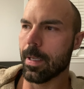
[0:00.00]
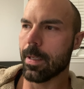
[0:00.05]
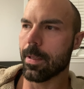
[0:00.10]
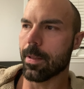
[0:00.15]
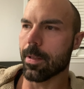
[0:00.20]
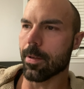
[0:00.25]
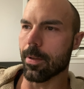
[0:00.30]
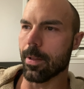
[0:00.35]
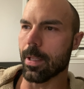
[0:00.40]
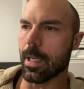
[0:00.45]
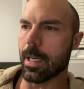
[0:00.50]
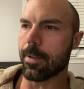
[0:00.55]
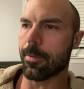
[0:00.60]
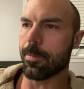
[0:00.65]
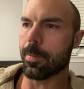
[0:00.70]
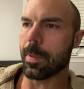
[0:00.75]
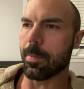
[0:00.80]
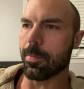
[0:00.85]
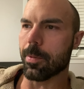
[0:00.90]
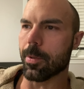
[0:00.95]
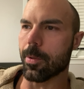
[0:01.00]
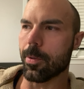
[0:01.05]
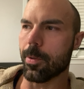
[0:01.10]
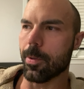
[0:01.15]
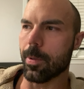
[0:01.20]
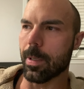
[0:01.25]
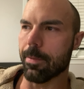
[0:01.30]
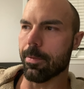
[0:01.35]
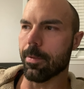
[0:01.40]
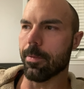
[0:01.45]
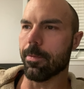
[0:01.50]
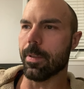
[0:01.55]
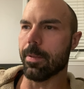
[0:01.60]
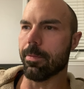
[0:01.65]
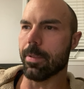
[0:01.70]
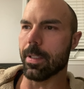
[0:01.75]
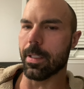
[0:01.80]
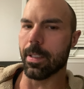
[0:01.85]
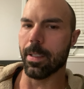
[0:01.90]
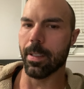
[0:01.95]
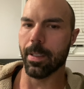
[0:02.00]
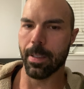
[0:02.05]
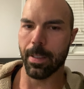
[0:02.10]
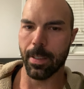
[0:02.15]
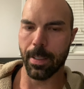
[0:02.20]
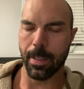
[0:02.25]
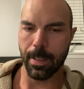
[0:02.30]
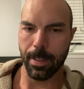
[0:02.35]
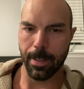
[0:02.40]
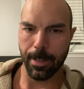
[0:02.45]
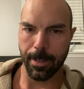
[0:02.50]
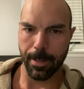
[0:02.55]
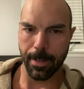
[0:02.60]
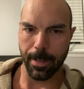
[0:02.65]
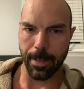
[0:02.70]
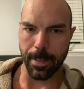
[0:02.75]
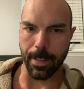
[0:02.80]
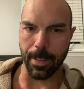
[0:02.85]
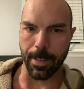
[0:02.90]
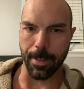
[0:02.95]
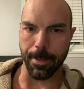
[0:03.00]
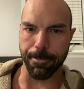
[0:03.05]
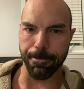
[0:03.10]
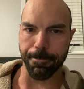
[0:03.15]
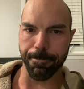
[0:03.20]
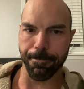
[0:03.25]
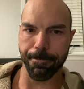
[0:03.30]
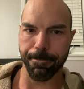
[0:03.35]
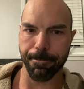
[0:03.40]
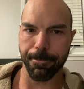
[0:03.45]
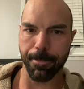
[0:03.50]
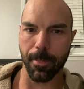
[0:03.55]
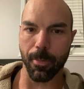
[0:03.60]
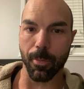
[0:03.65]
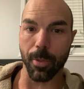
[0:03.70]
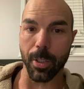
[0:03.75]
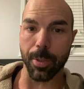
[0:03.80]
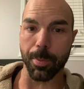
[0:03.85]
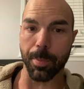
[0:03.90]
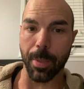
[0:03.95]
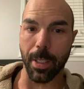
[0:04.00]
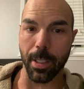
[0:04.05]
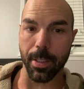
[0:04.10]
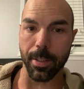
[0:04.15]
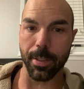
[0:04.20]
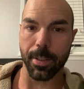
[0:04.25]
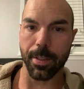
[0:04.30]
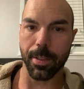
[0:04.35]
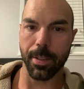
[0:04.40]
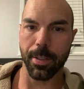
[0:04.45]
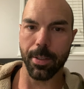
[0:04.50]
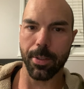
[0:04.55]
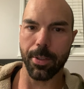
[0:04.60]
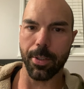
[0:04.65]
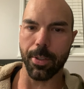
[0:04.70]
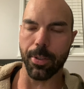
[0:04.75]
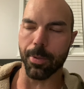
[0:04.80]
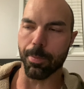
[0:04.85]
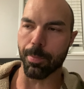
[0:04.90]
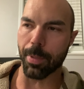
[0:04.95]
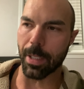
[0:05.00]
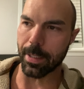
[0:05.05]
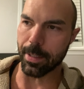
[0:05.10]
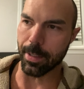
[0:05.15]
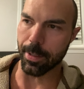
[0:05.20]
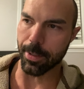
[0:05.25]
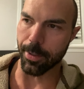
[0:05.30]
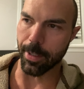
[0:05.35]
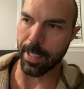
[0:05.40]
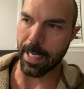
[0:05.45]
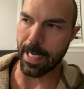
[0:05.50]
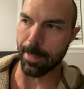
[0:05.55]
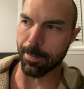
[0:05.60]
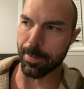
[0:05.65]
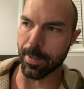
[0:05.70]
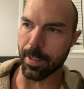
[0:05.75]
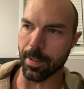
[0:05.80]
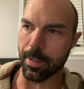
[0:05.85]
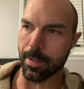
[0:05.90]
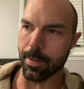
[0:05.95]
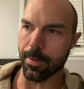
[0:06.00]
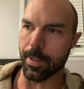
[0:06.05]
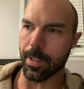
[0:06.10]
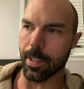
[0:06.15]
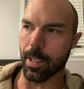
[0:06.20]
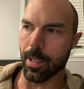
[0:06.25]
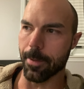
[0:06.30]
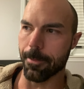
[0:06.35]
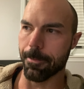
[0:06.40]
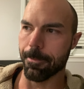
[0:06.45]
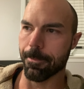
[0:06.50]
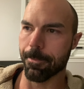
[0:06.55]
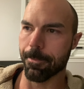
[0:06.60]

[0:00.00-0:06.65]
There are a lot of people who have a vivid um, response to the presence or absence of sun.